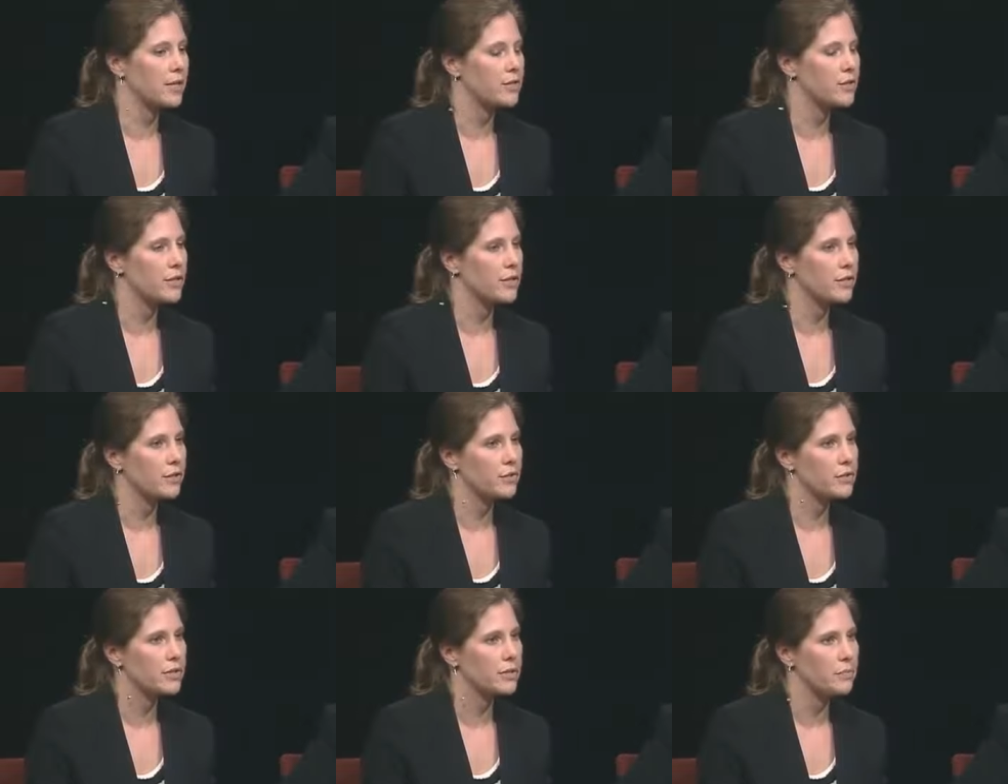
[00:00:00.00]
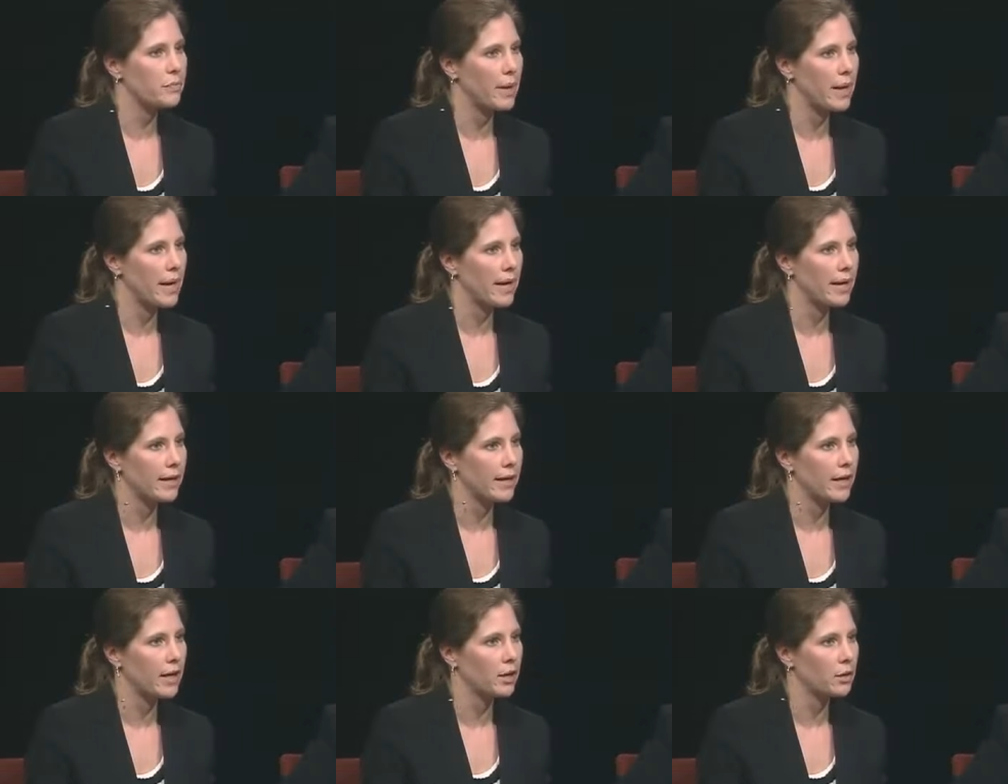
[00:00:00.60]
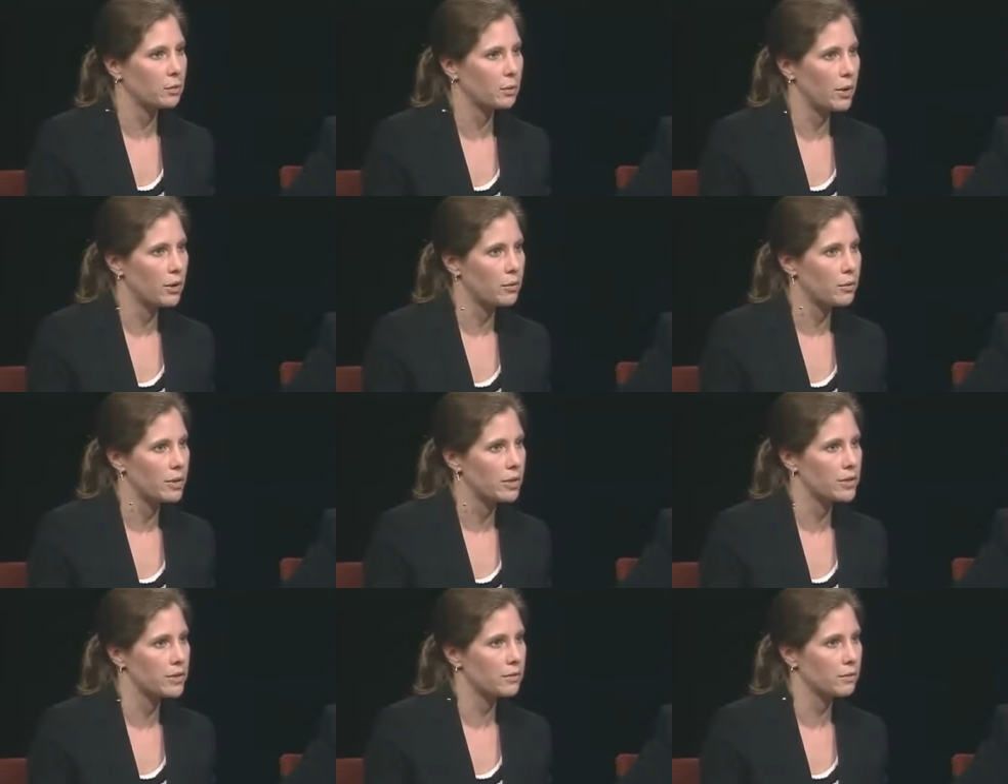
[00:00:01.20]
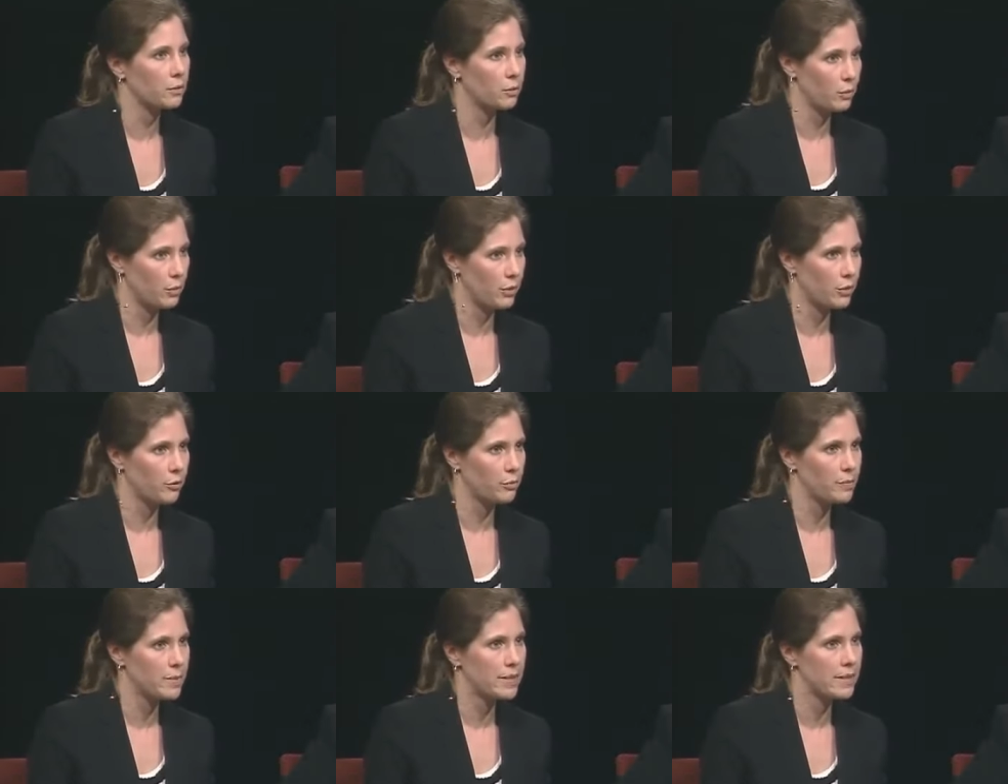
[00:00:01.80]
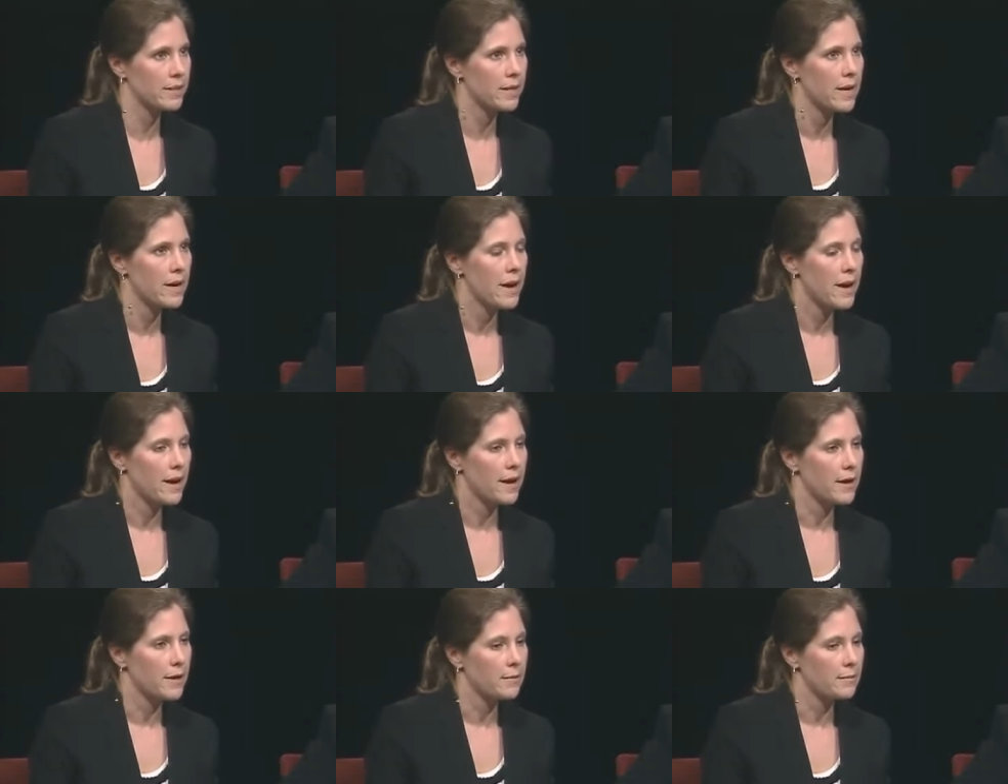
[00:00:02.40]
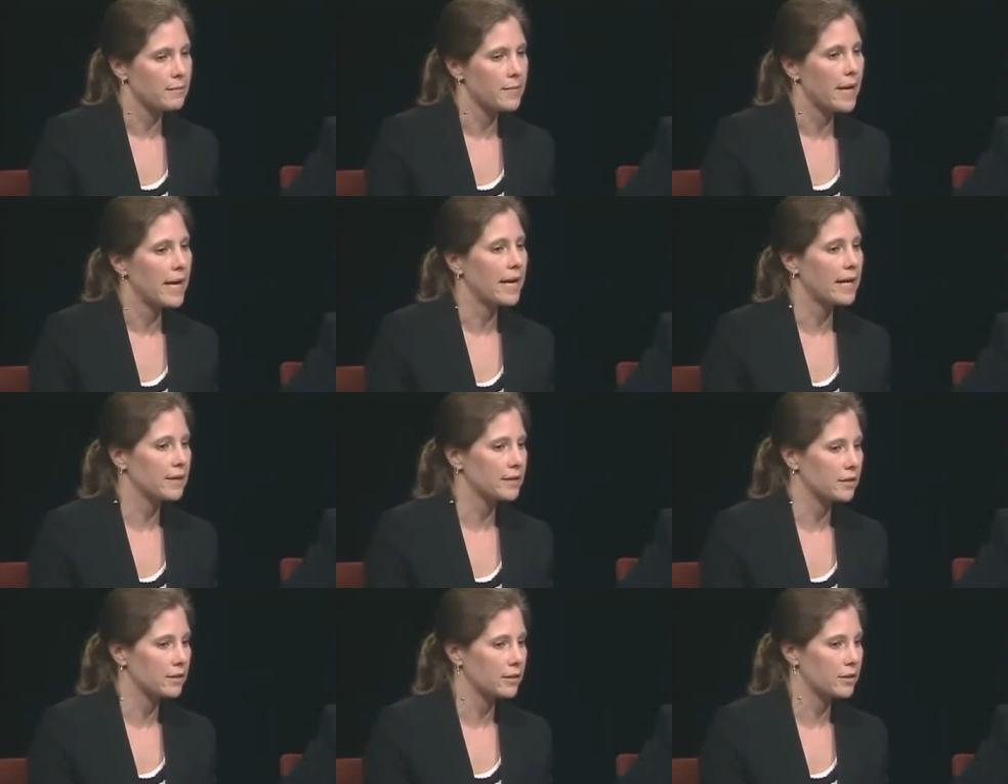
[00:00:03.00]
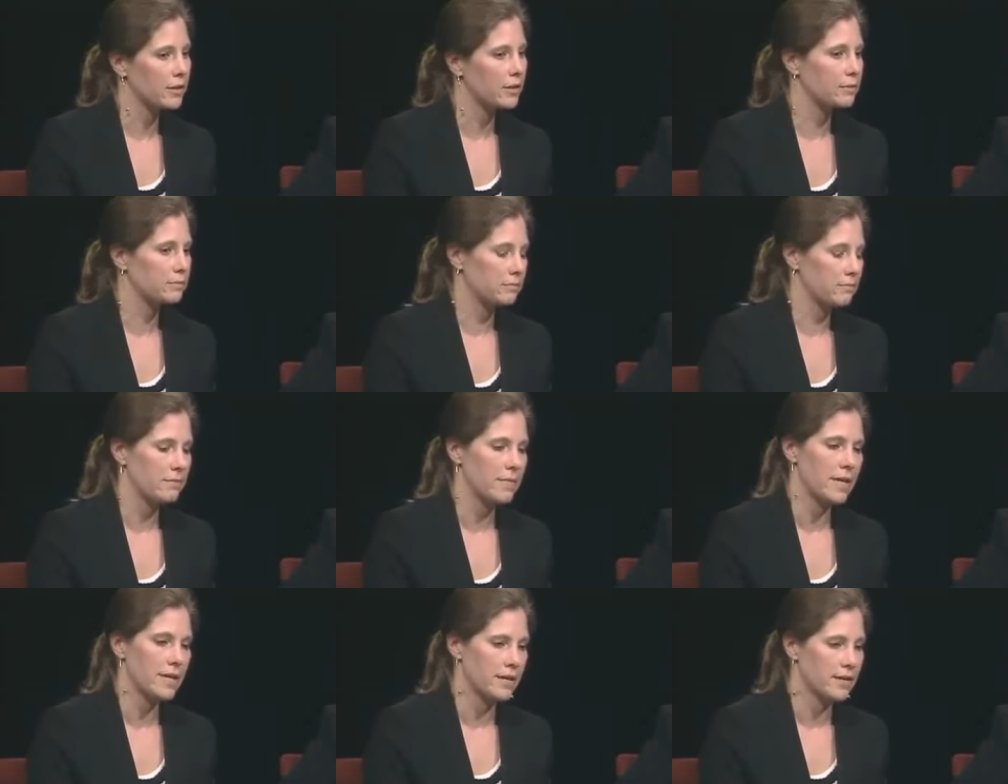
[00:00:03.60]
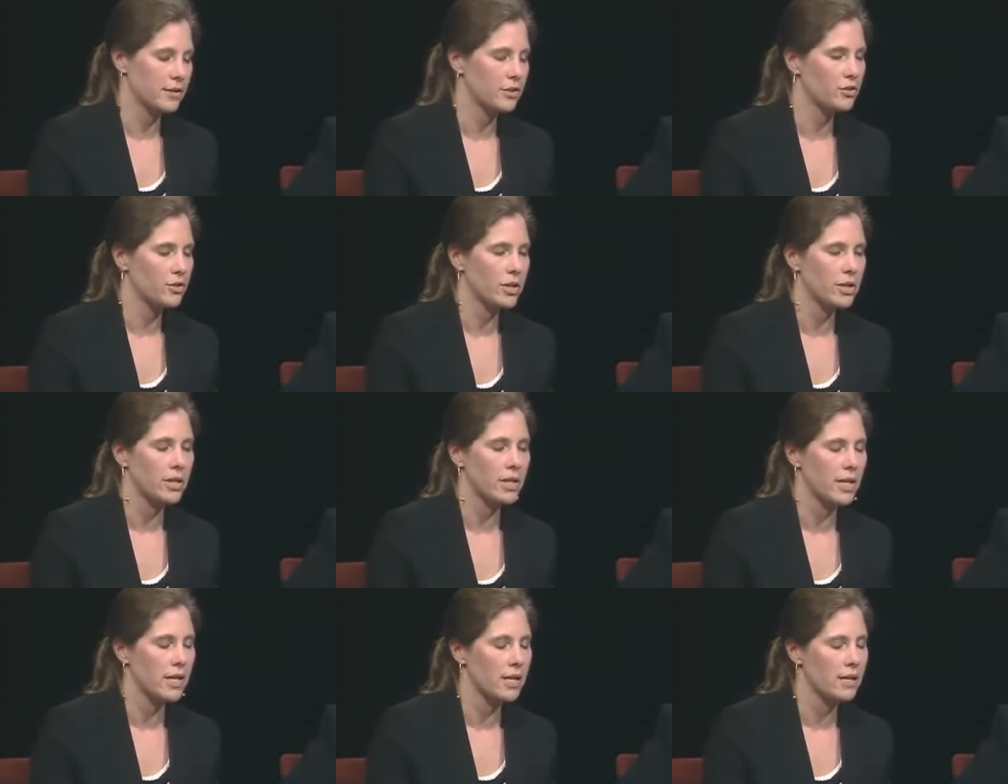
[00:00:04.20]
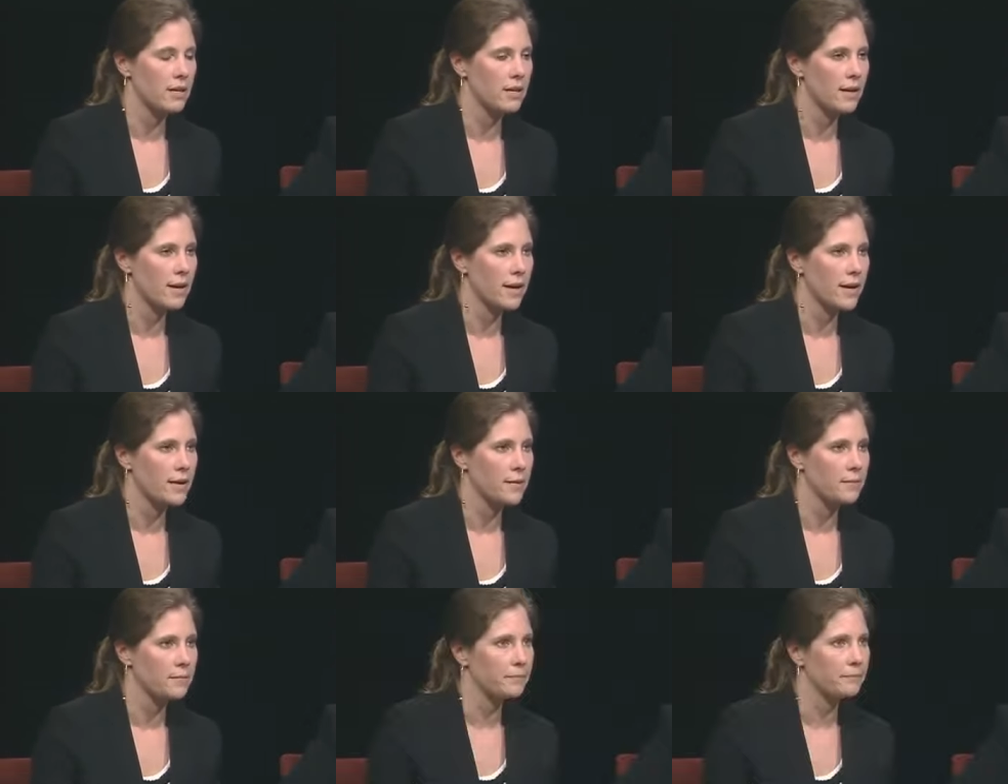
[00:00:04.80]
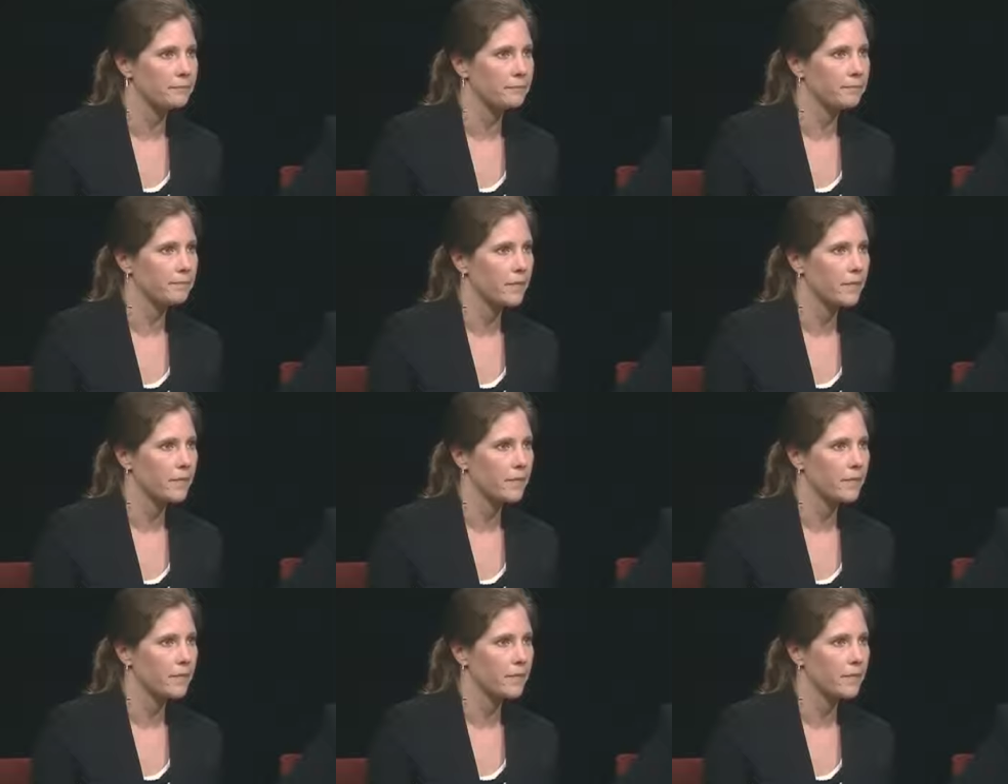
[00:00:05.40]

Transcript: introduced by grower groups, um, handler industries in, um,